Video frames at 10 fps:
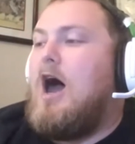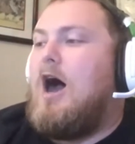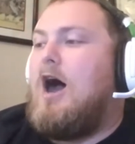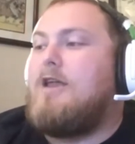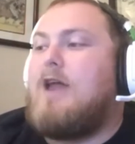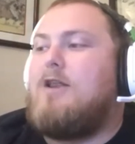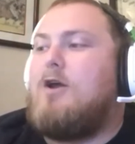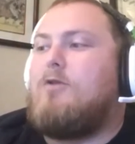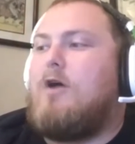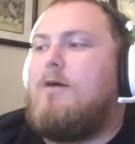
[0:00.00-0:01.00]
Uh, yeah,
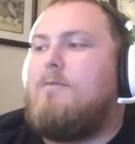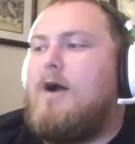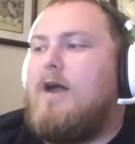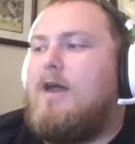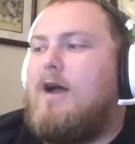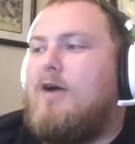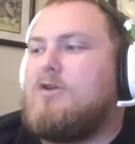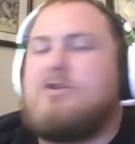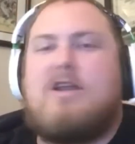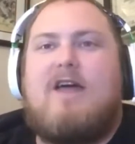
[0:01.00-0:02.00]
no, the my I
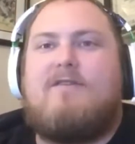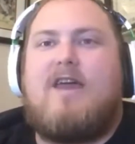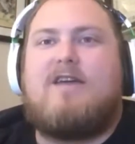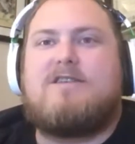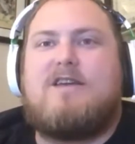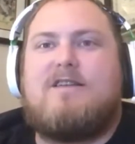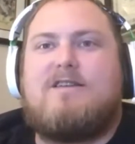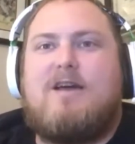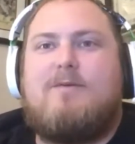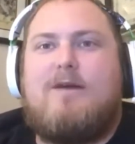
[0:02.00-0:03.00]
also didn't have A C at the
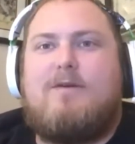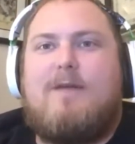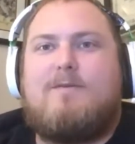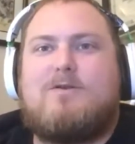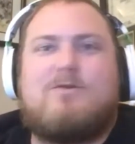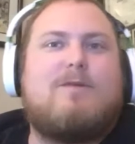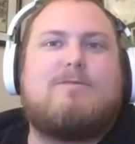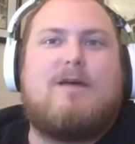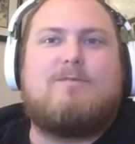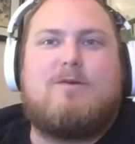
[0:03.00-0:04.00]
time when that would happen. So
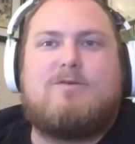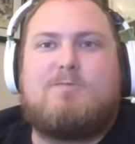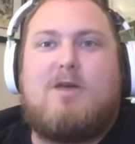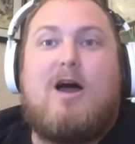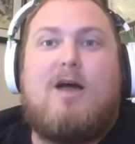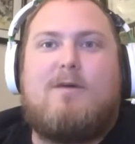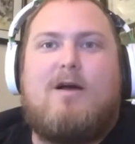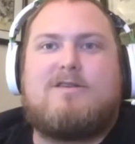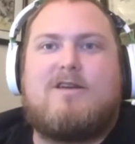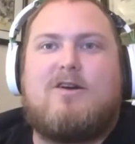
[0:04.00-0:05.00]
sometimes I would just be
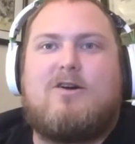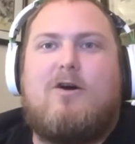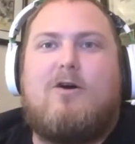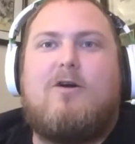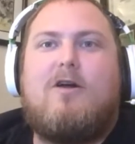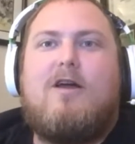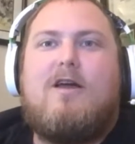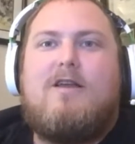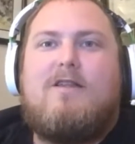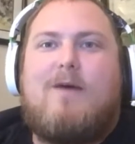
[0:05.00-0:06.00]
hotboxing a car
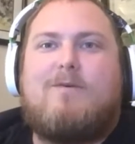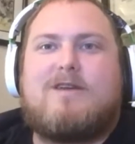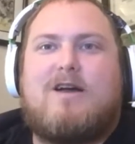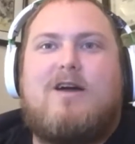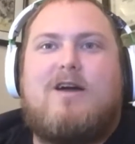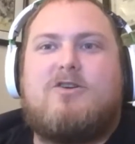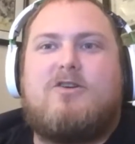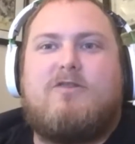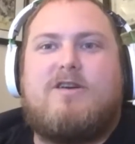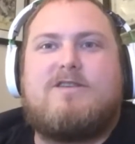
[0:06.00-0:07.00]
that was like one hundred
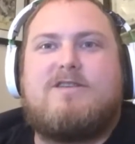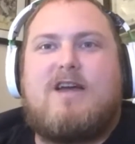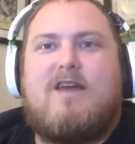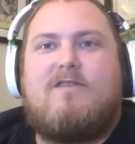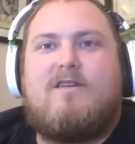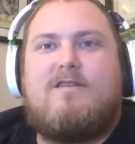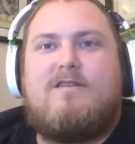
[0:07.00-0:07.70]
degrees inside of it.